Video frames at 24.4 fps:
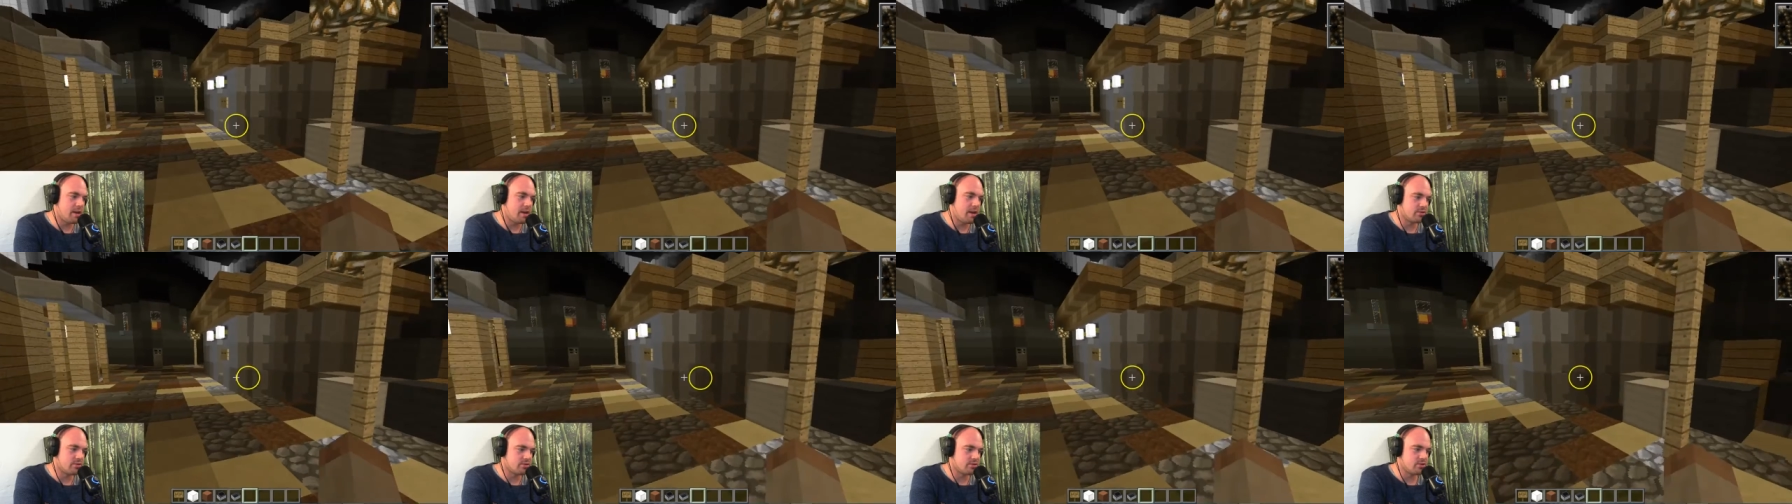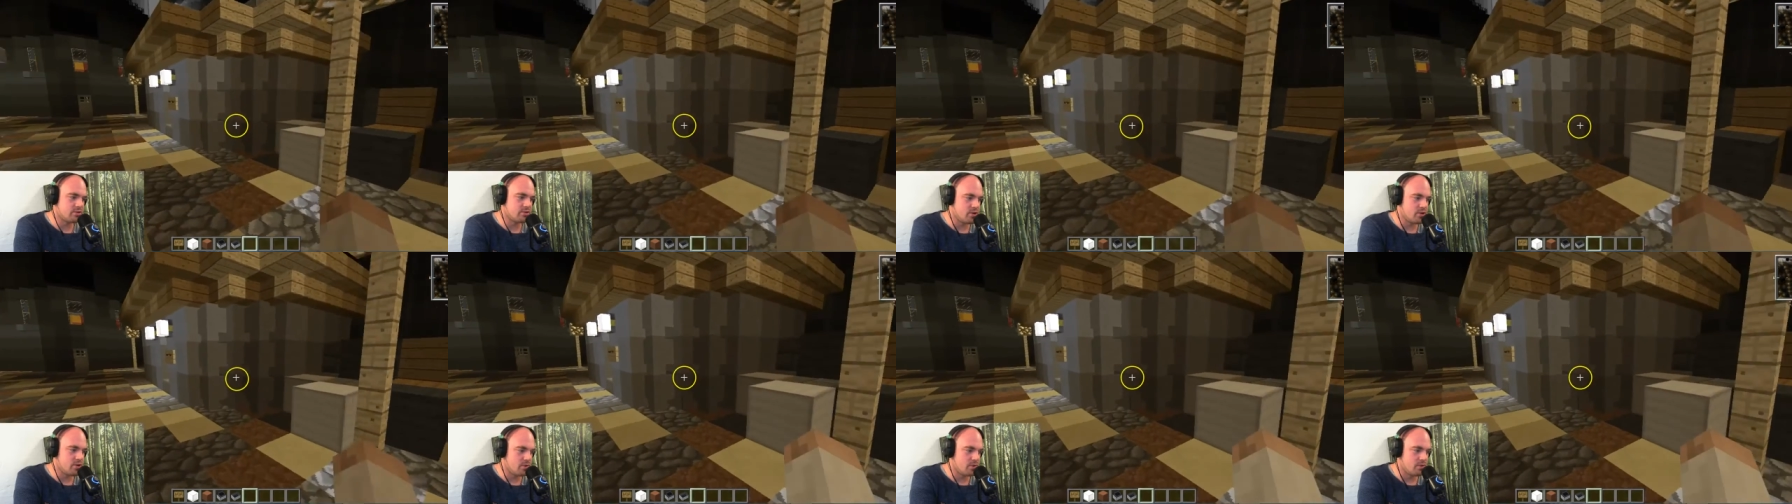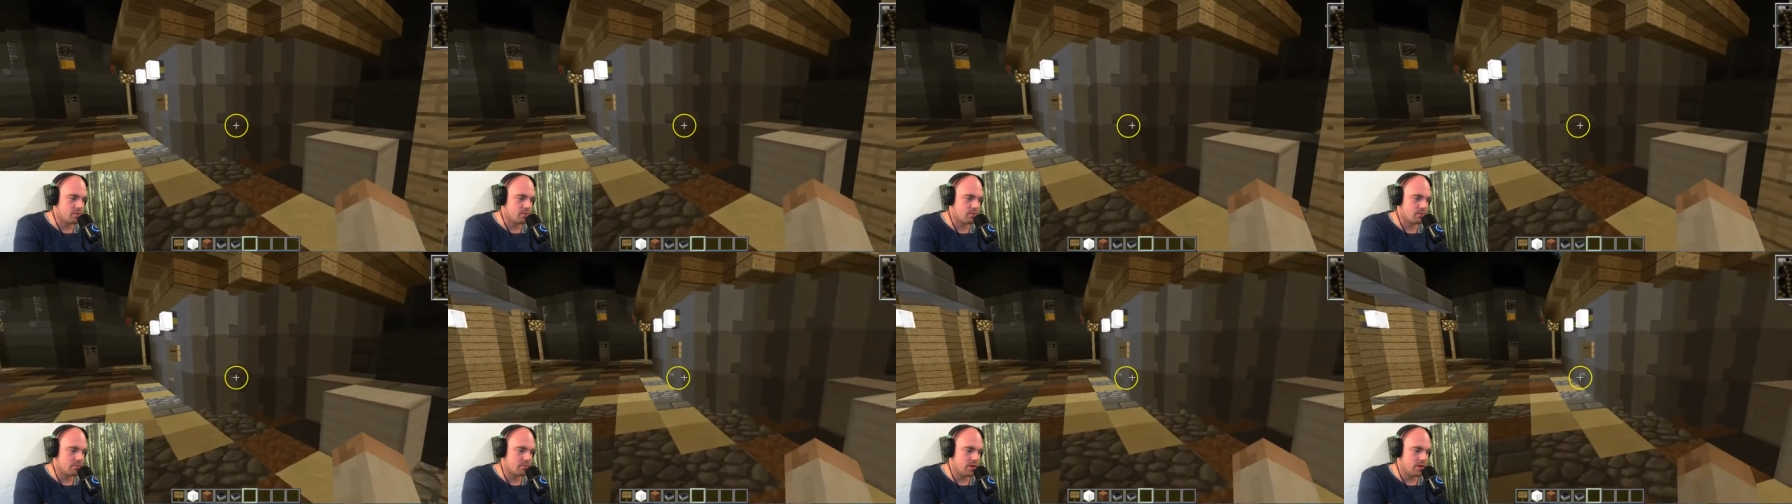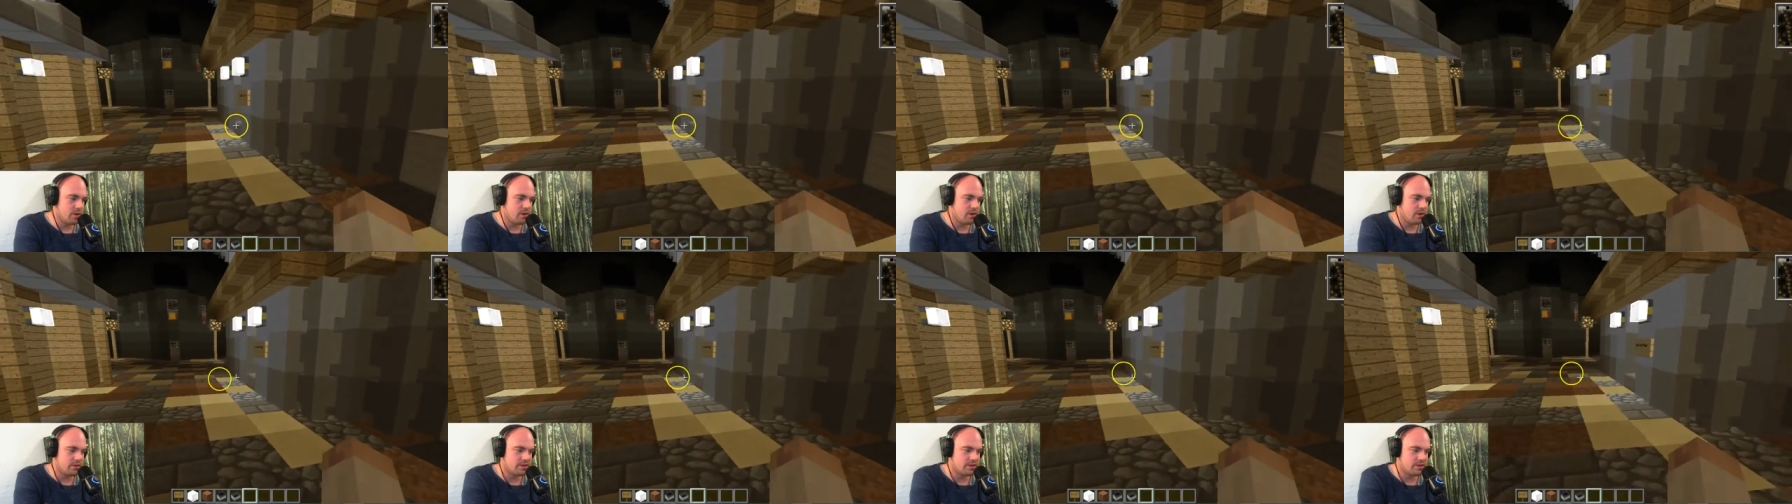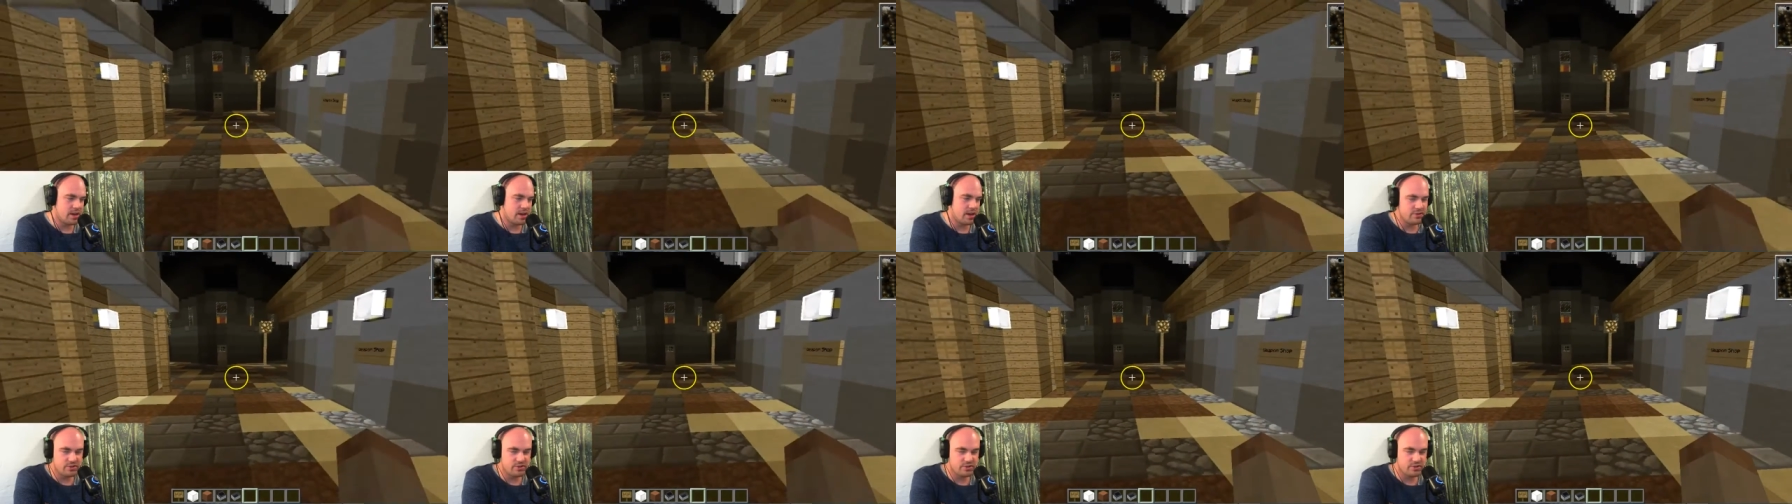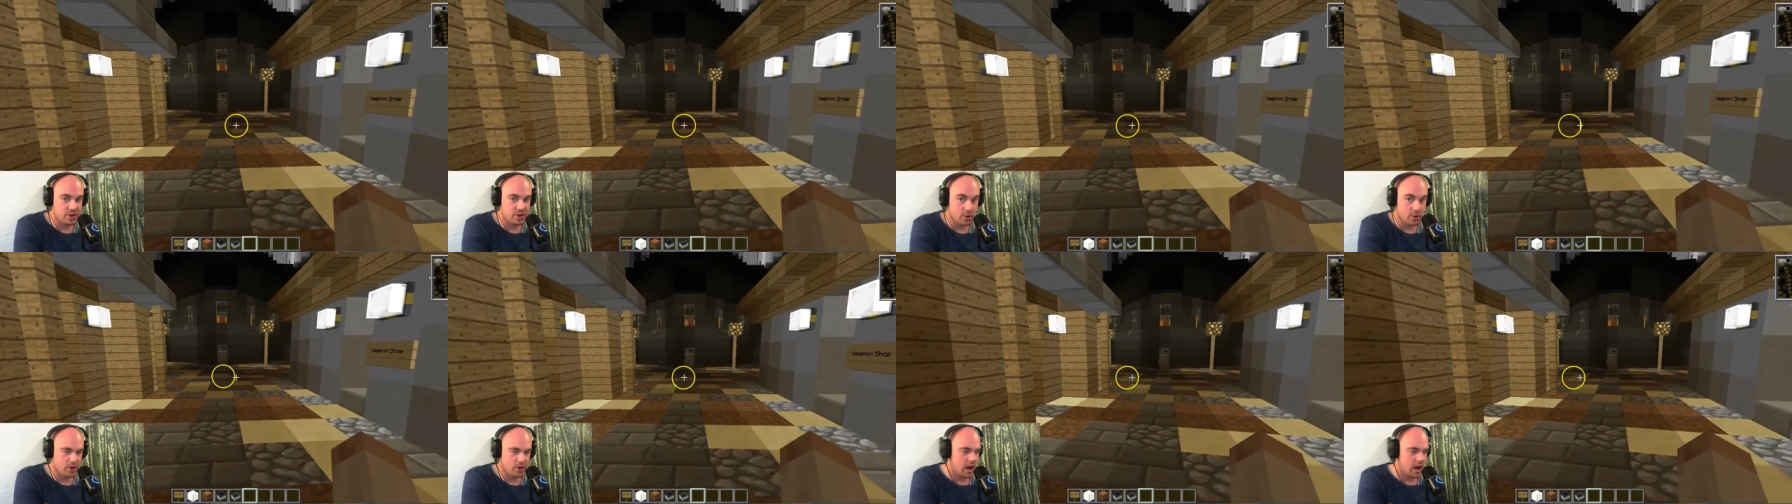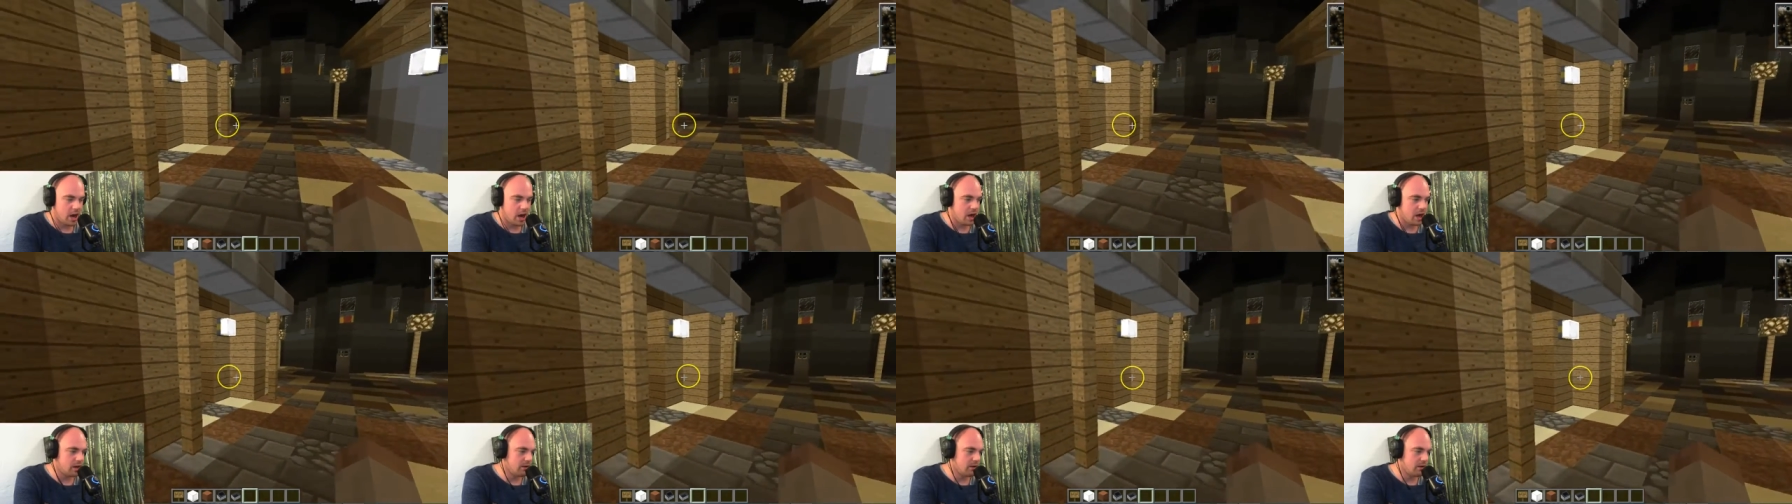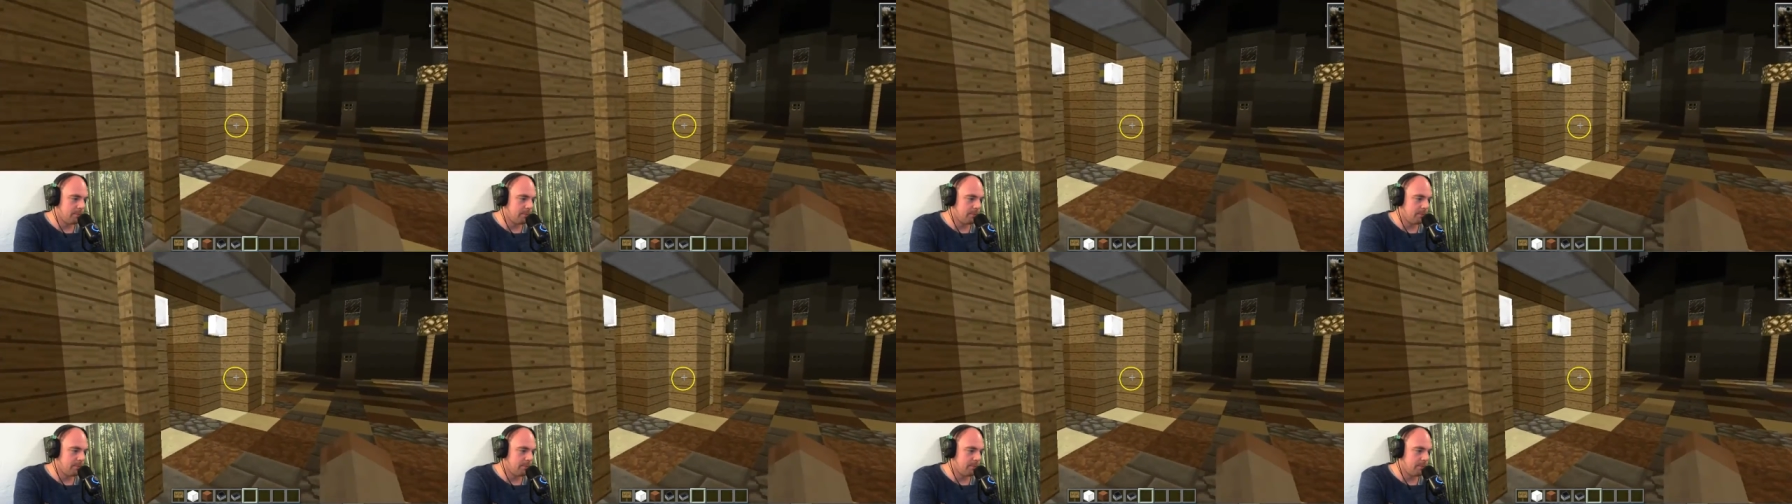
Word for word: asks you if it tasted okay.